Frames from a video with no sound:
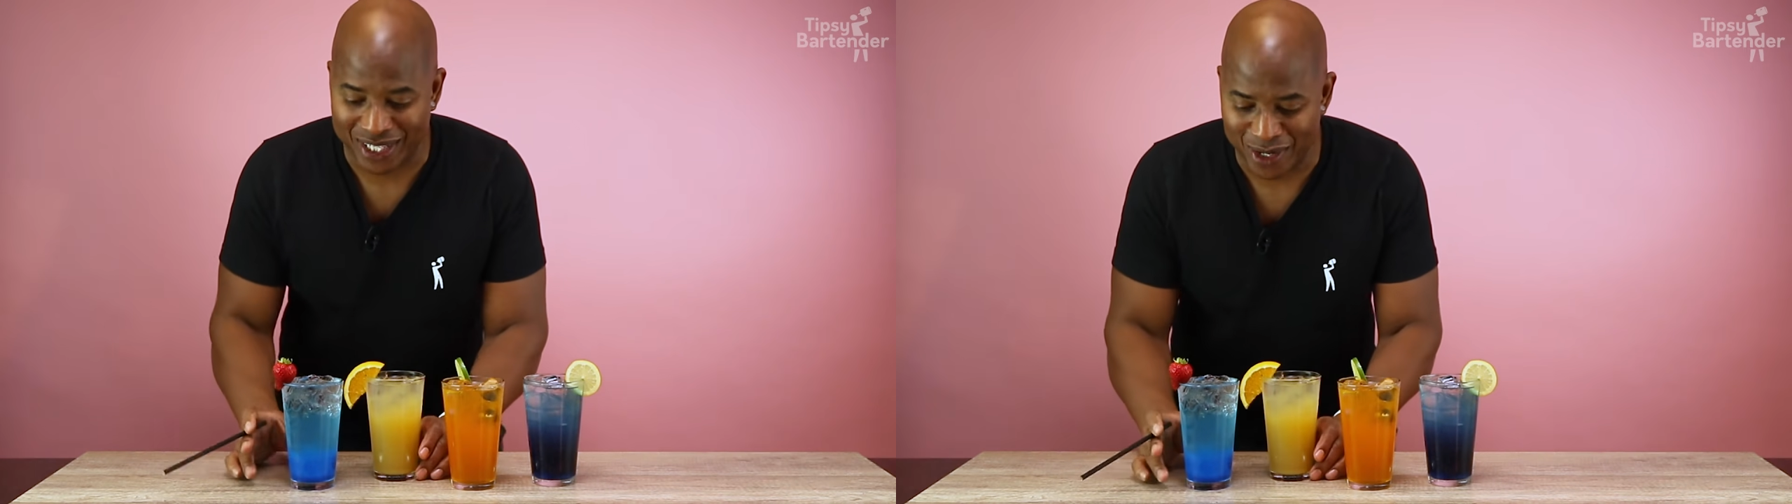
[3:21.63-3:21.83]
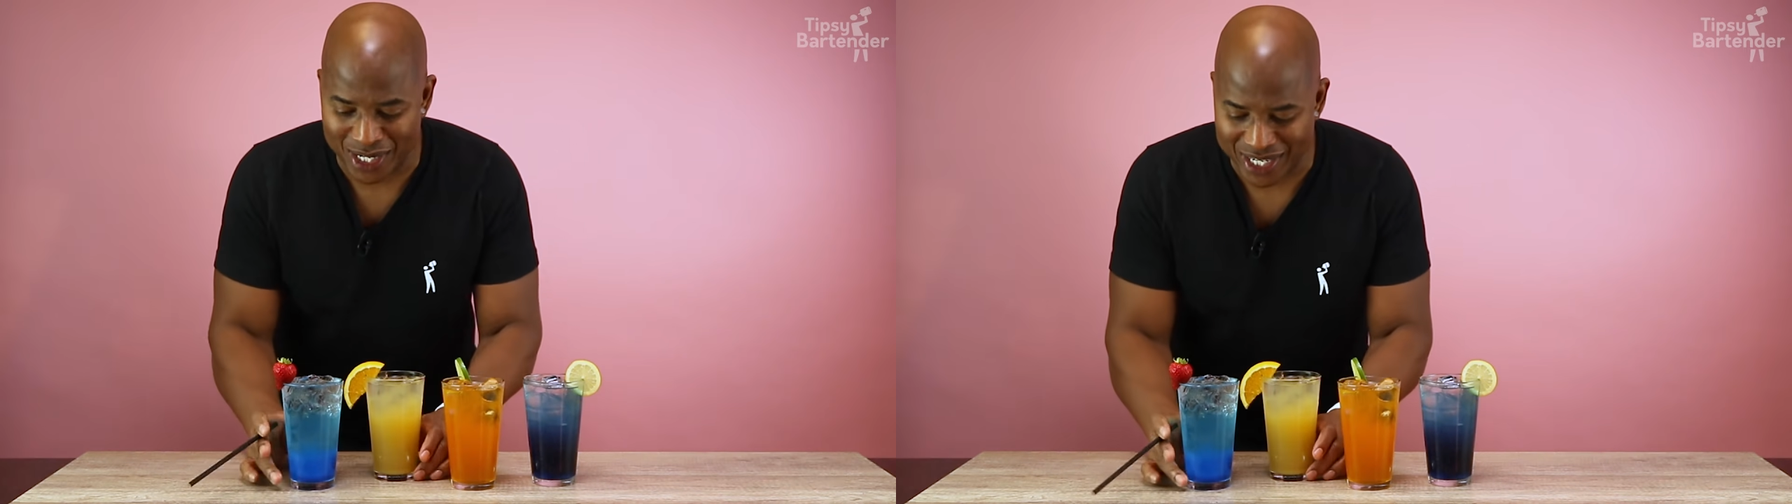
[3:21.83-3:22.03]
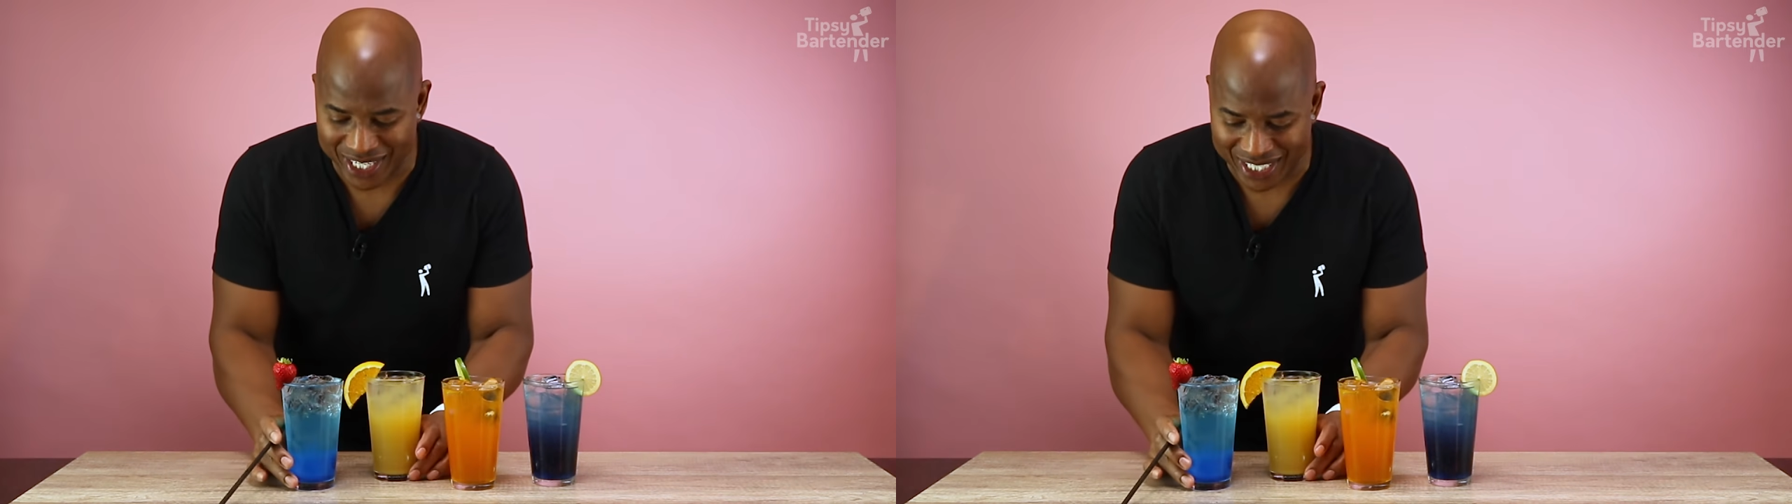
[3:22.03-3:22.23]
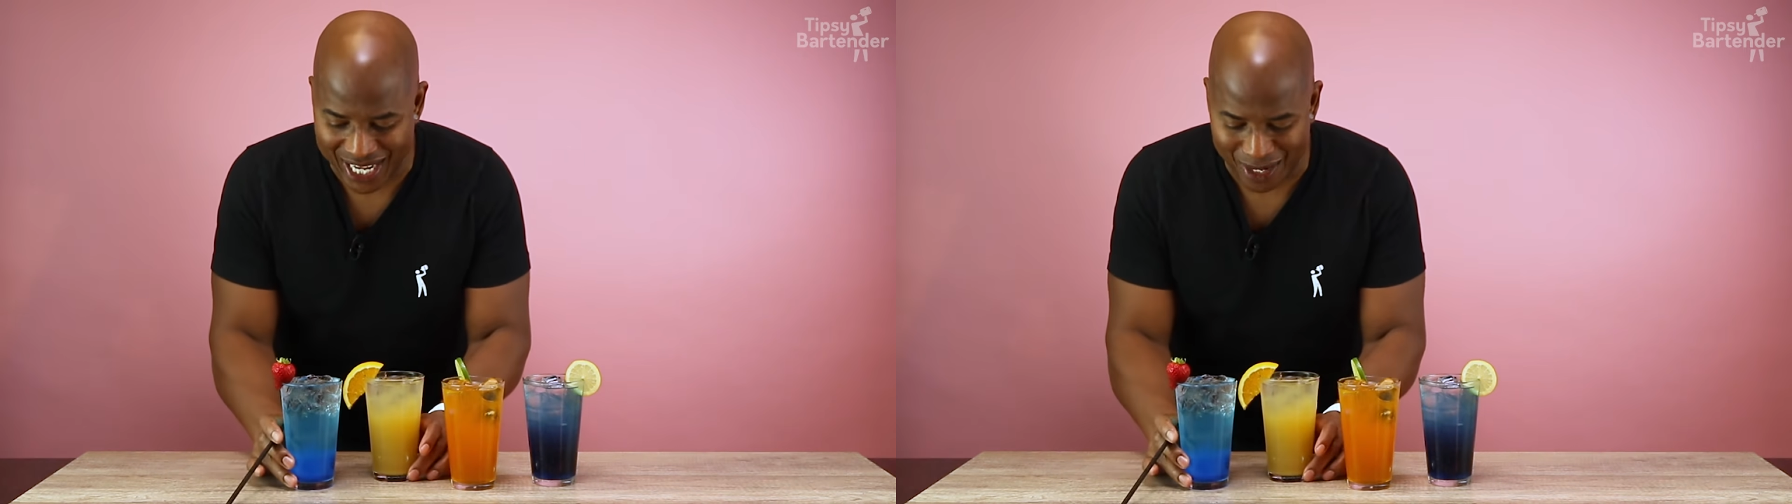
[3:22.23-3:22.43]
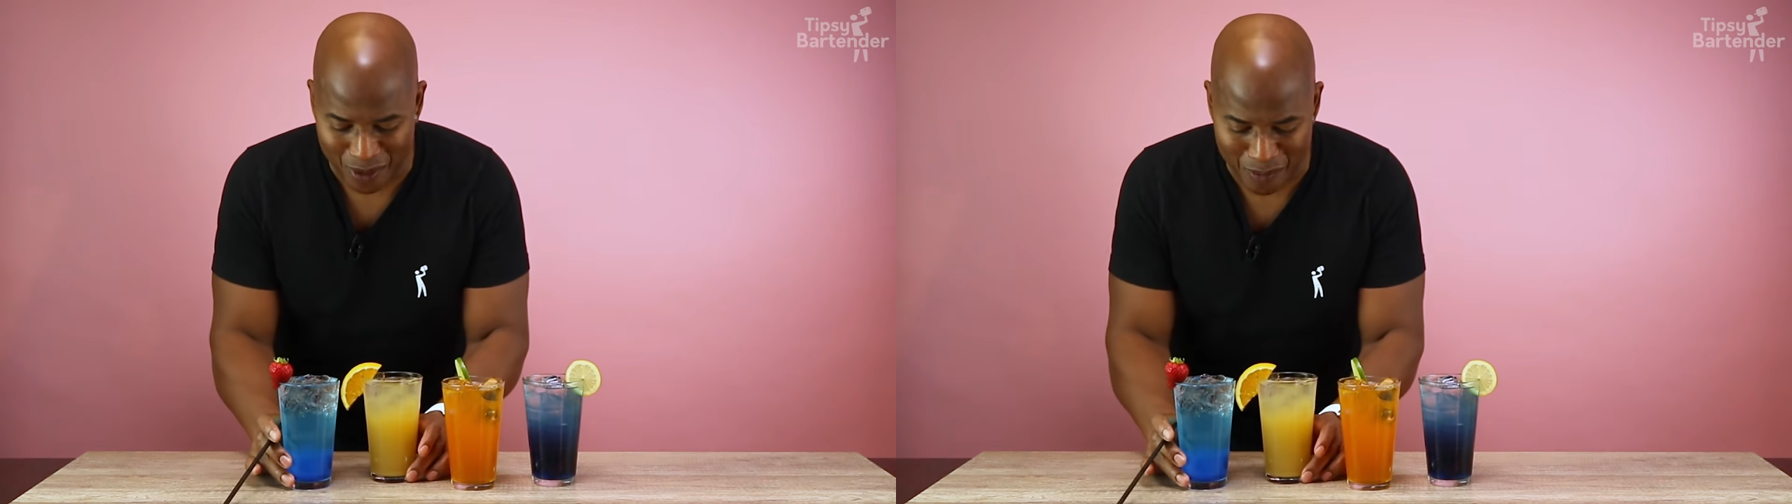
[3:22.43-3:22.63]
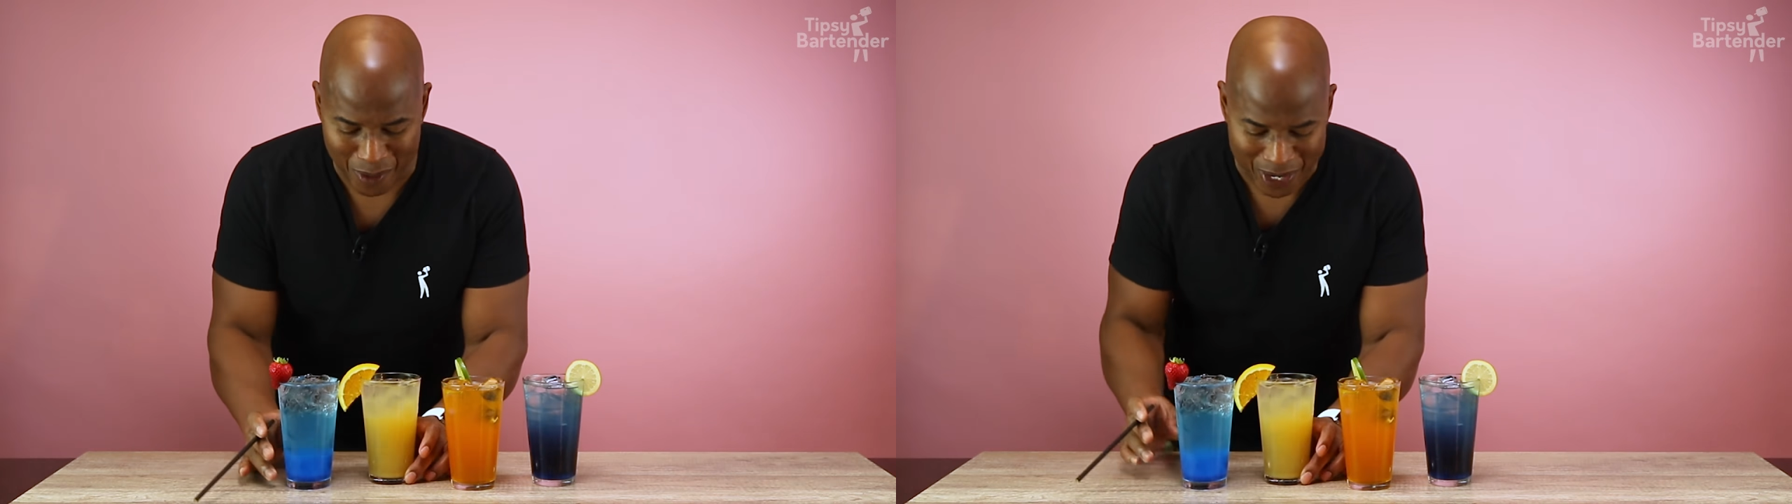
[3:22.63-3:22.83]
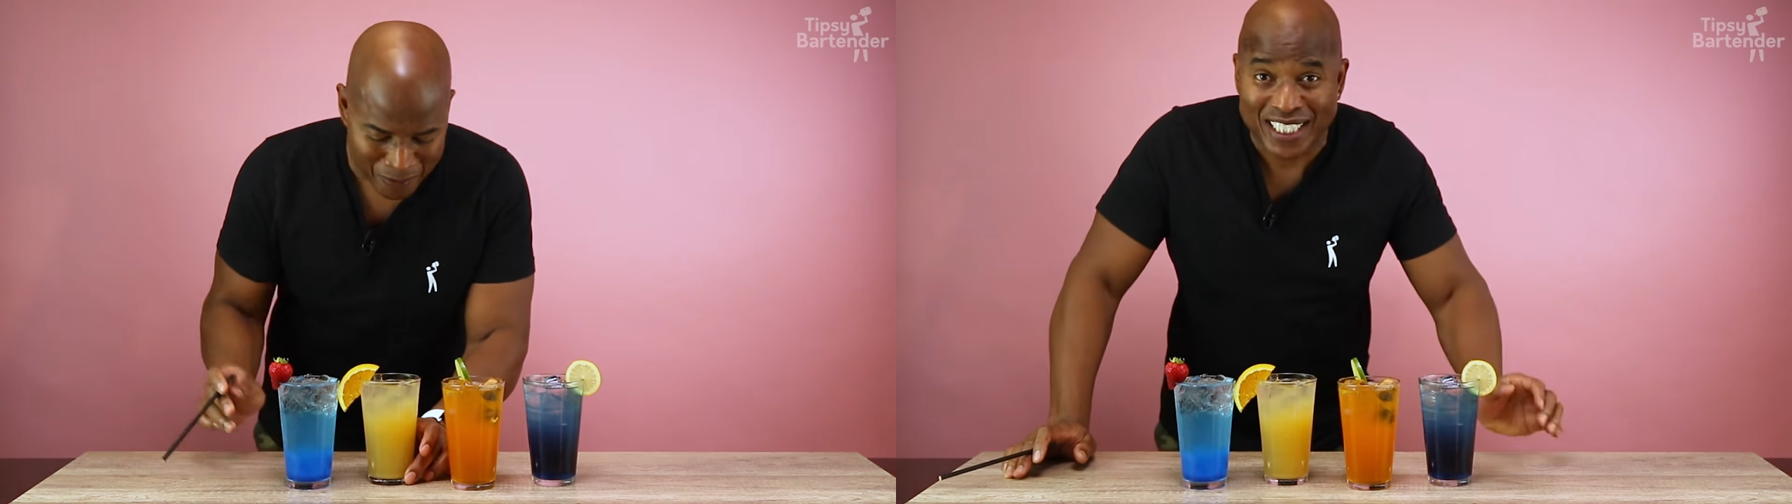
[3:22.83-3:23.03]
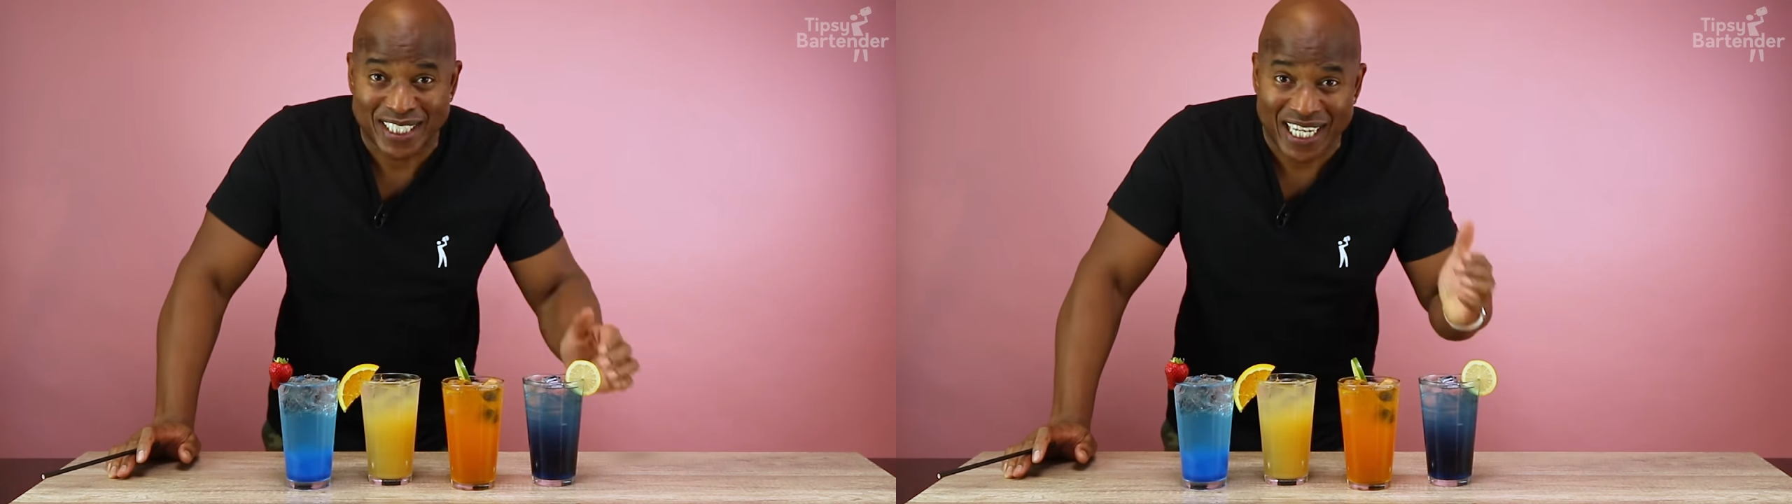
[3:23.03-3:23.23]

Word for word: y'all good as hell, homeboy.